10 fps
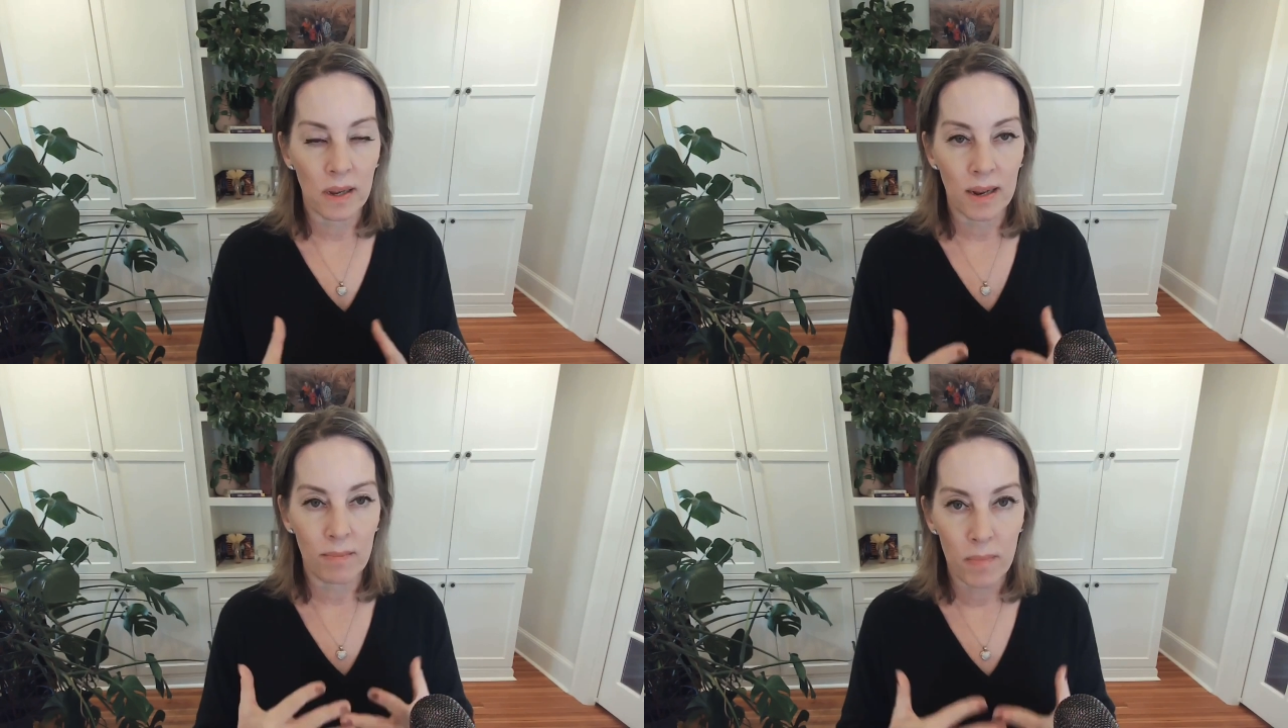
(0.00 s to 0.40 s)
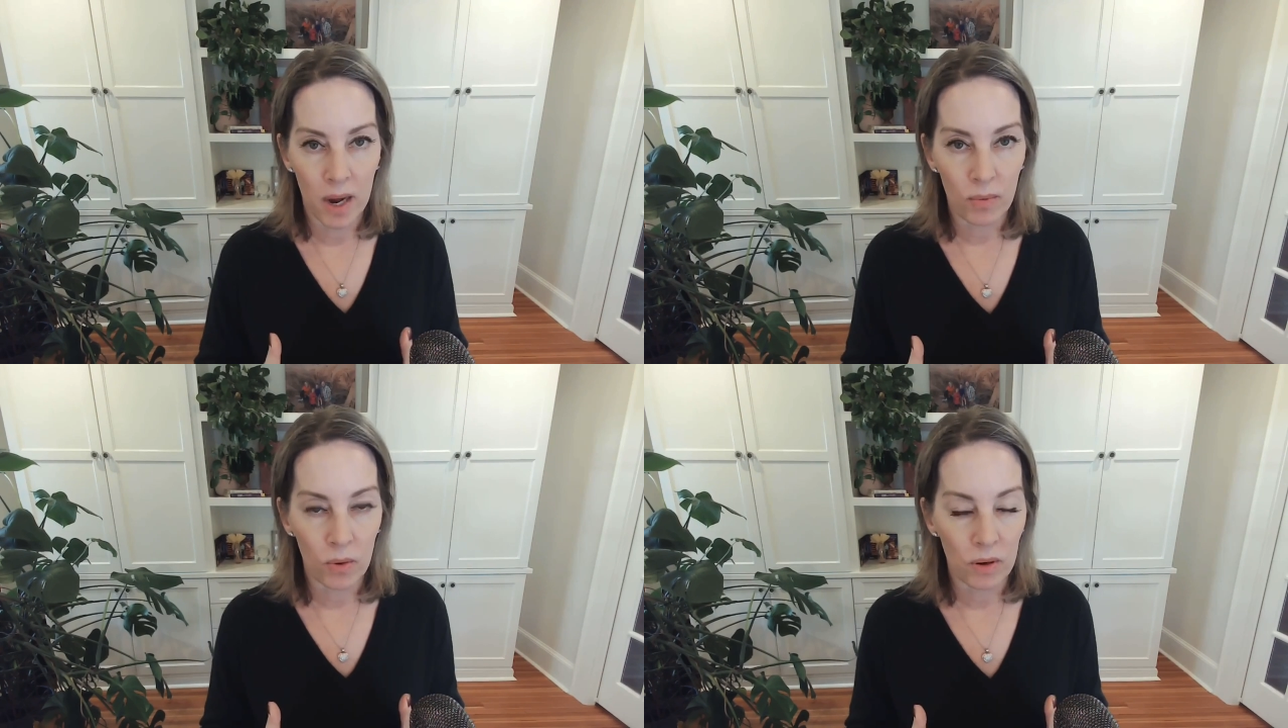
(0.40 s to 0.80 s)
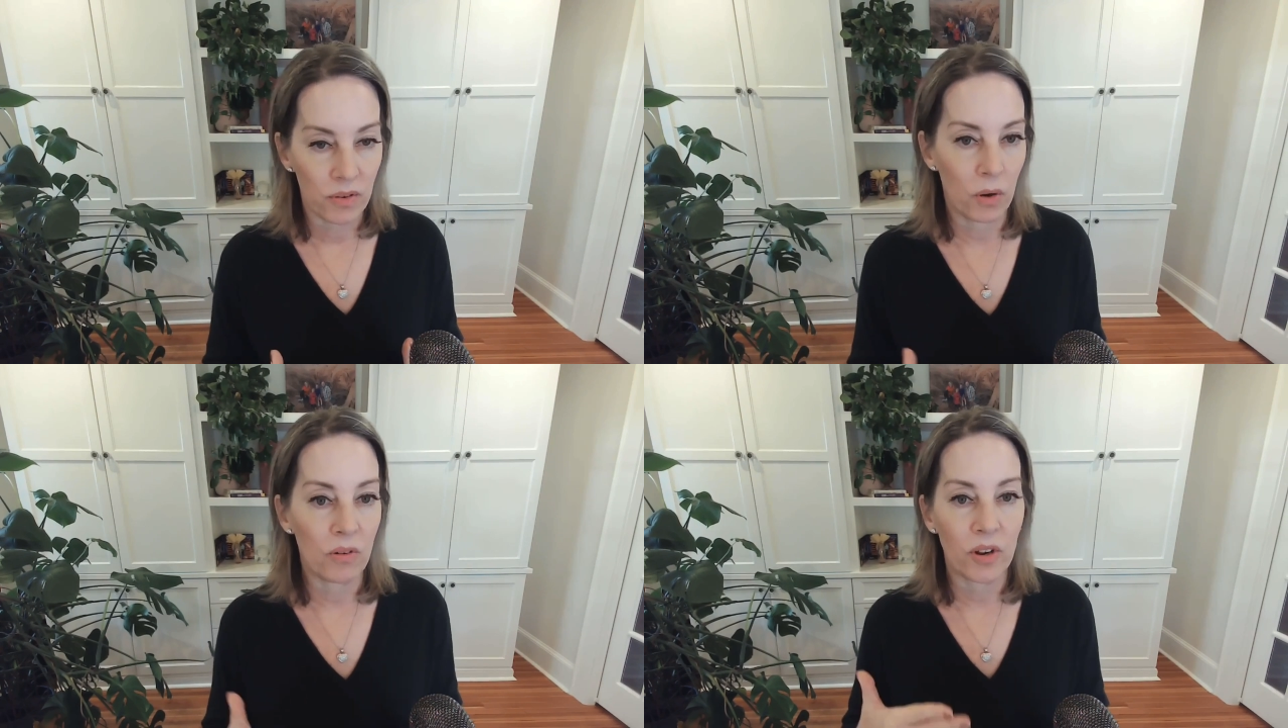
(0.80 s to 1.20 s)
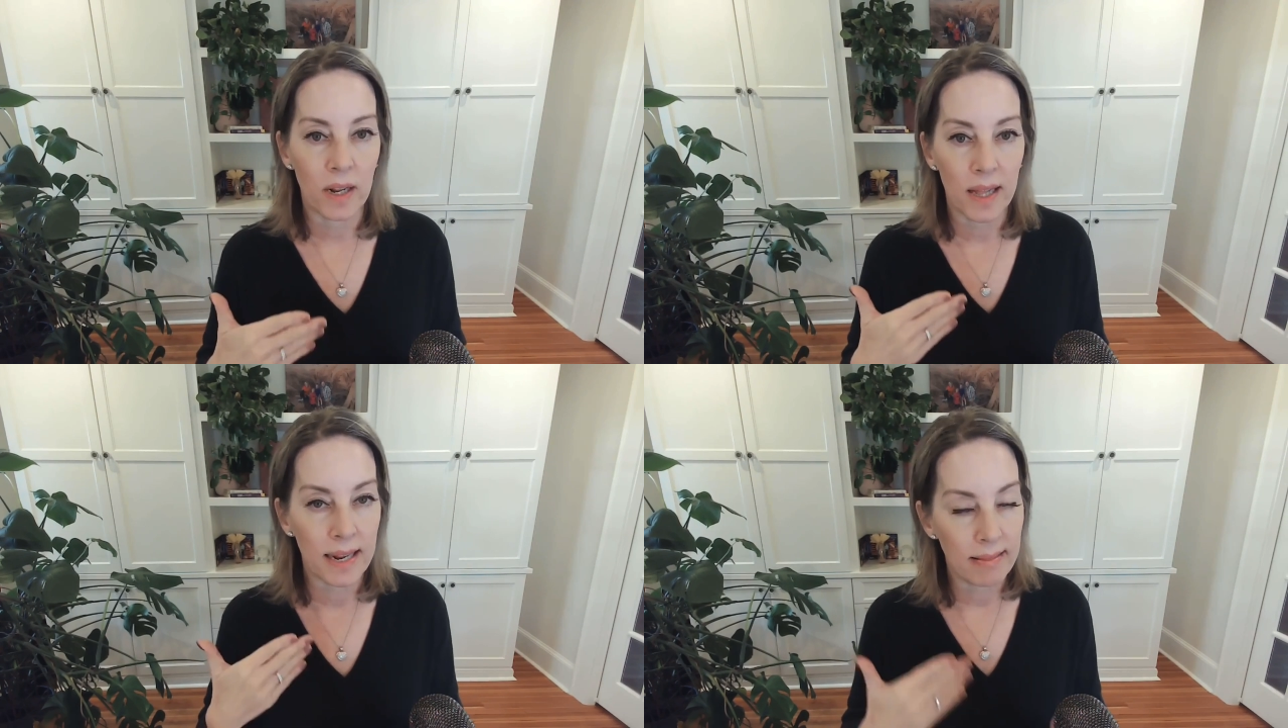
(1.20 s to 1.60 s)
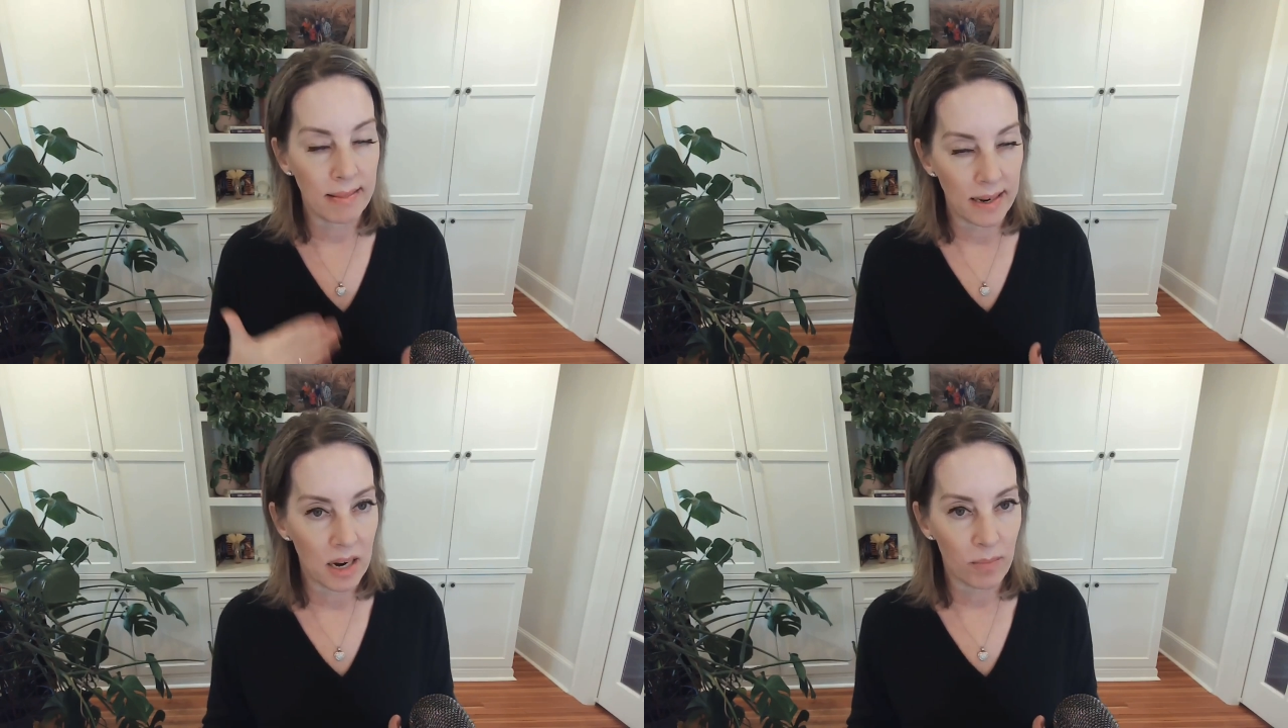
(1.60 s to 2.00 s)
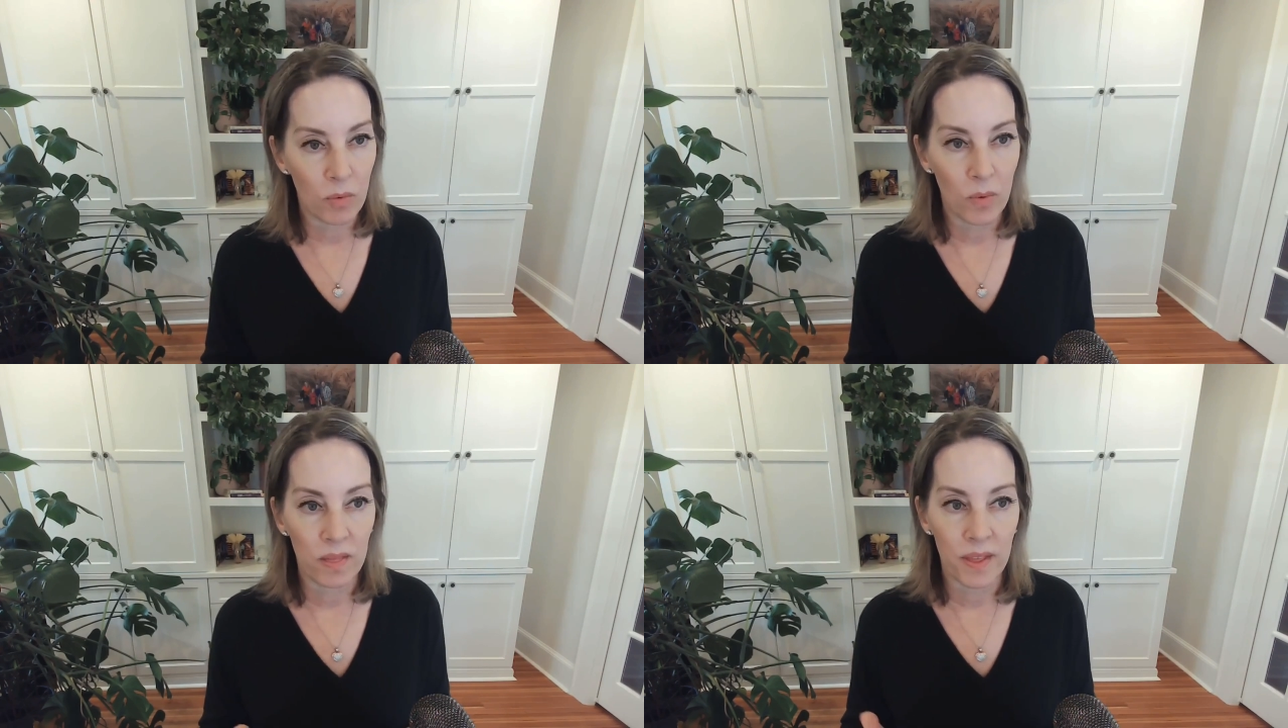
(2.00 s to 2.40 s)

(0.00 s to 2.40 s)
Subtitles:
in my world of coaching, like the number one